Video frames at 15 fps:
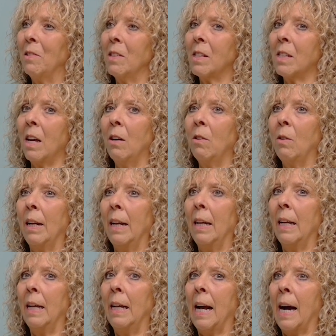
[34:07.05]
So
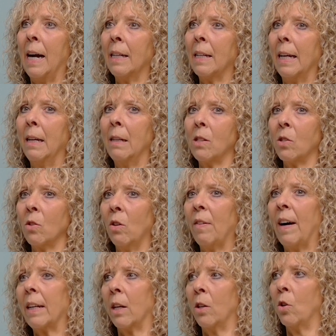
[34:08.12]
it sort of
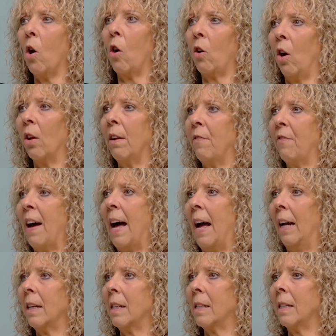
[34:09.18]
had a knock-on
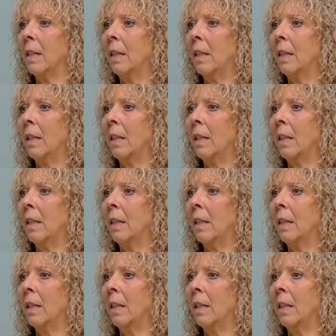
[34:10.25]
effect